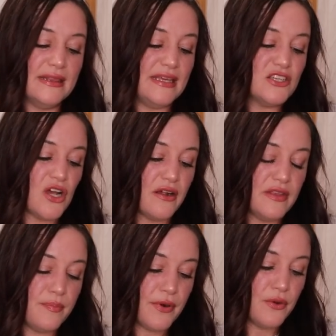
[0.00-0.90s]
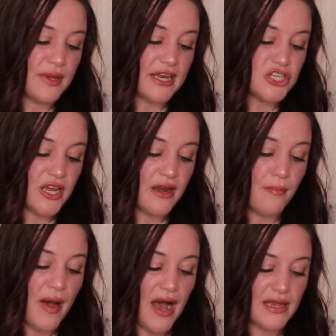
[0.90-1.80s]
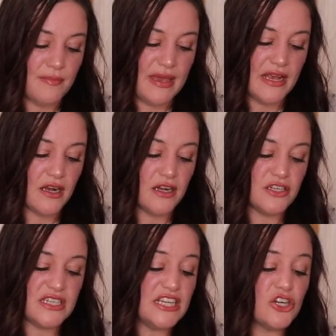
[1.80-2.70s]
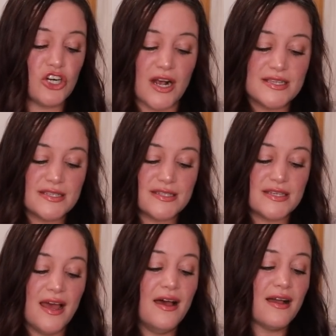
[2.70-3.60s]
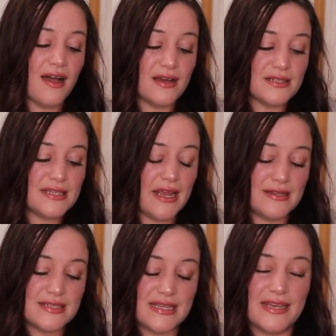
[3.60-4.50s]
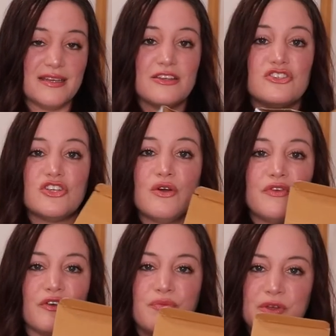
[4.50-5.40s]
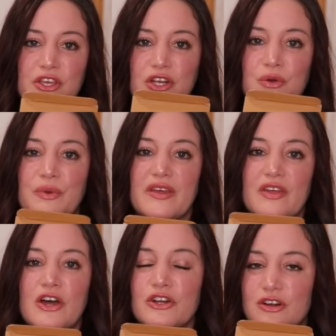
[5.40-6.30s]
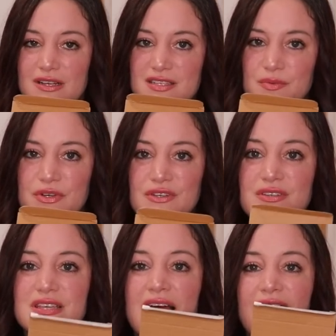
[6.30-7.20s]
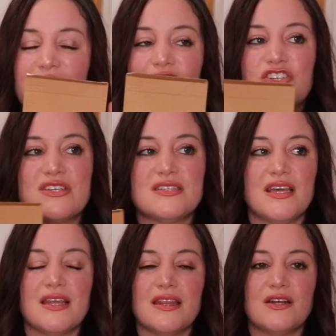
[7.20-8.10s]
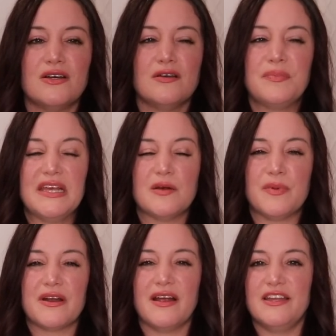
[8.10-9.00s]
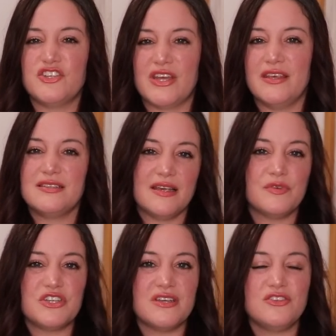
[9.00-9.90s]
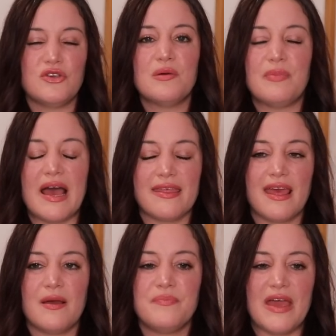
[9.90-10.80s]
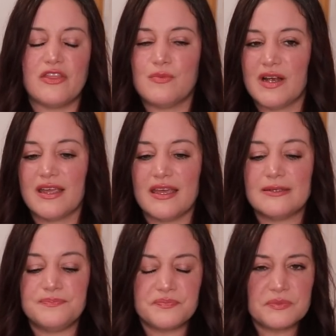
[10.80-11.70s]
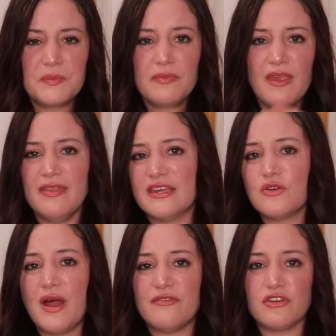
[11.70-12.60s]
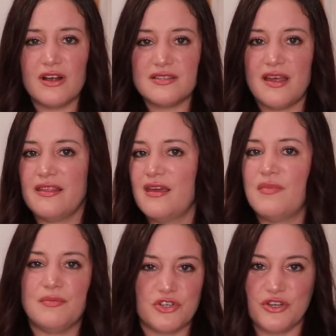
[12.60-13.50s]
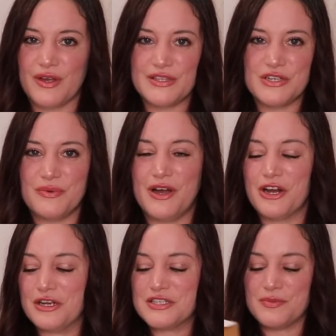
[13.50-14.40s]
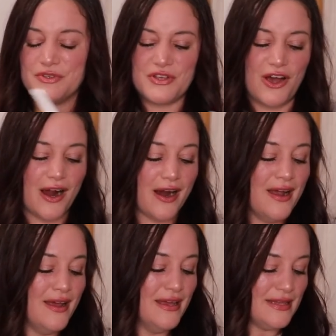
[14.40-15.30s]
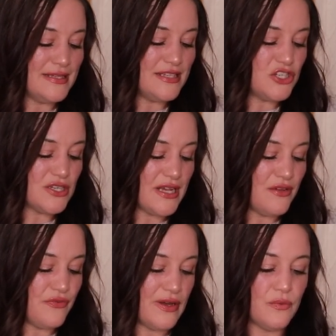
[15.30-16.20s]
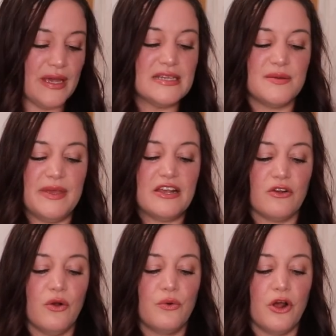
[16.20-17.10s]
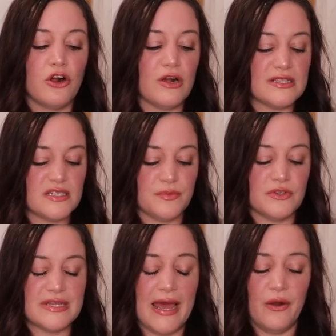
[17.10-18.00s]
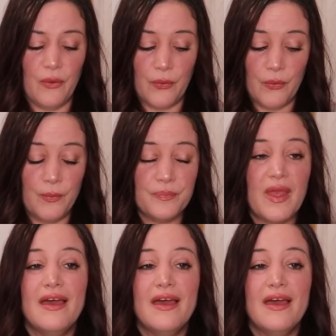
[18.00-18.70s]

These are the Pro Kitchen Pocket Maker Decrusts cuts and seals. So if you're familiar with Uncrustables, they're just like little peanut butter and jelly sandwiches. You can buy them at the market. They don't have the crust on them. I'm sure you guys know what Uncrustables are. This is just a fun way to make your own Uncrustables at home.